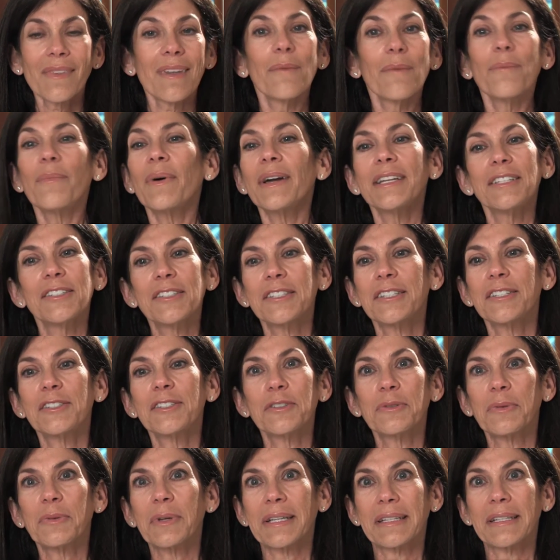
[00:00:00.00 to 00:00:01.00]
by just
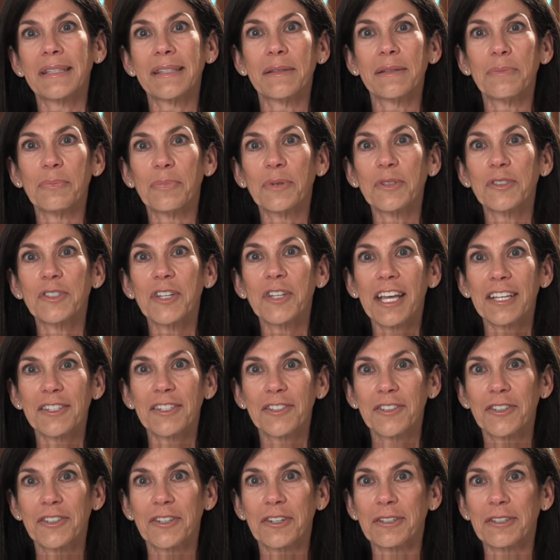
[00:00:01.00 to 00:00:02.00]
doing a simple
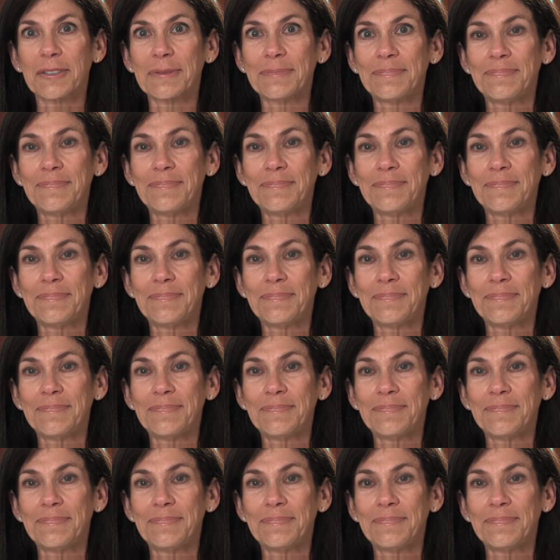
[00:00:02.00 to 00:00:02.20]
gesture.